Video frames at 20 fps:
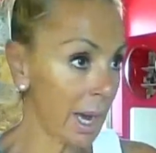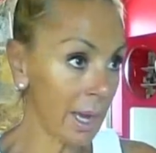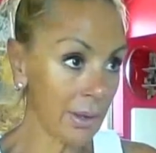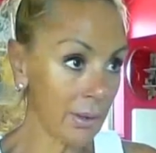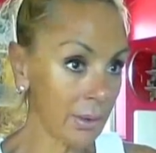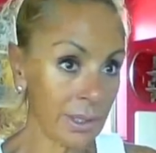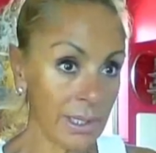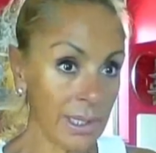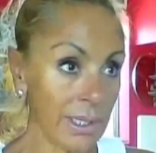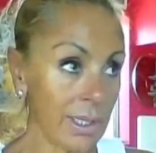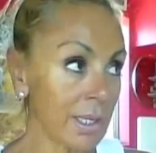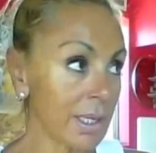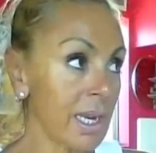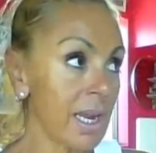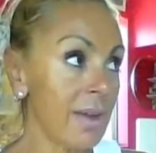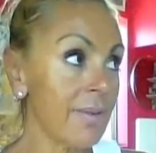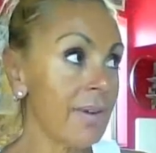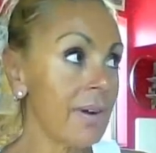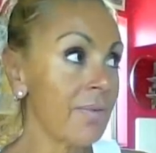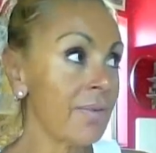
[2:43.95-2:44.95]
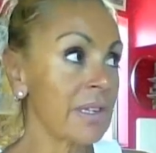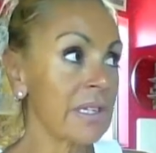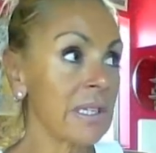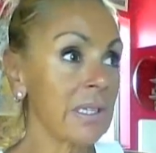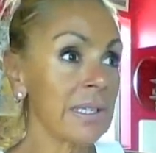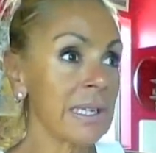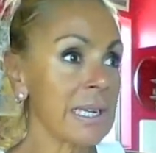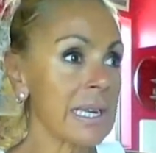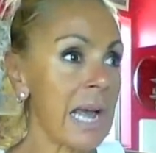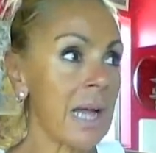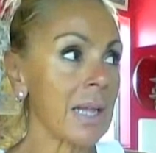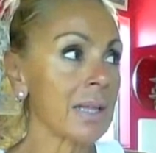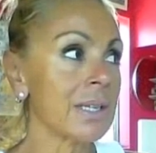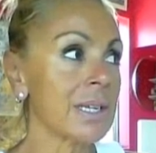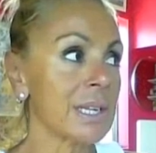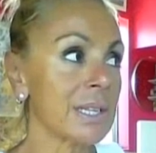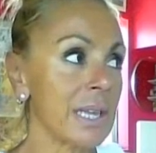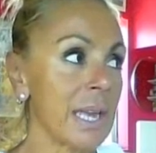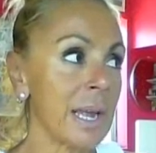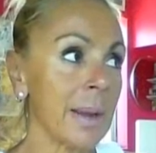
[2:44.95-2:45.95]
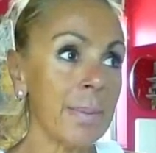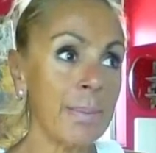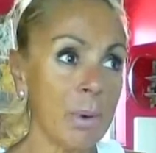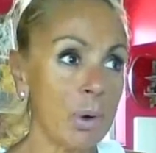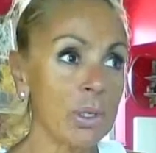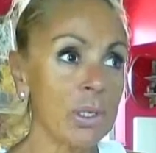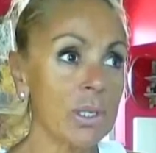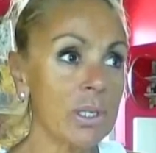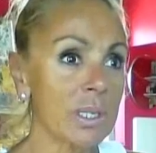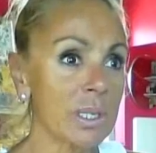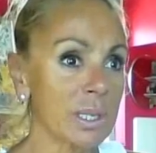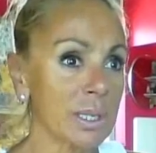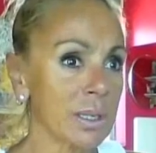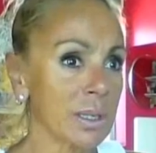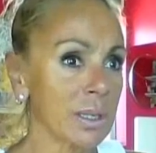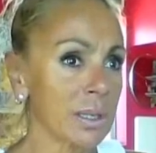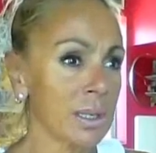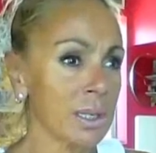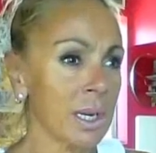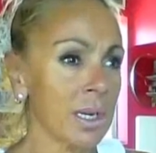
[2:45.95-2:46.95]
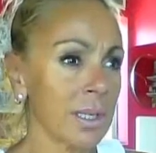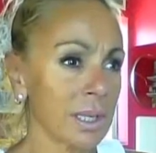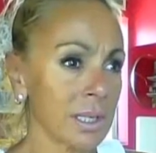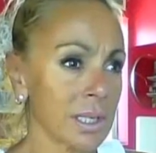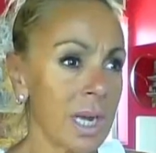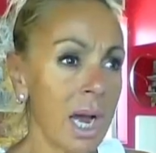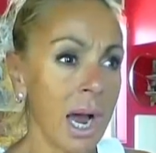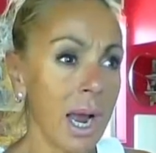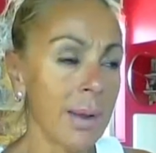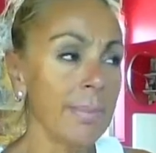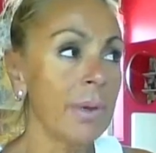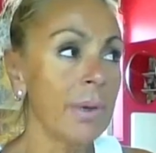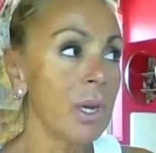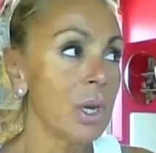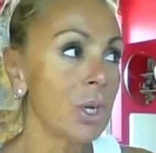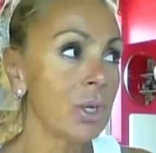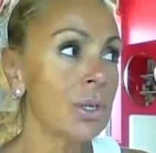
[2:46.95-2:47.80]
I don't get it. Even if it's a legality thing, most at the time,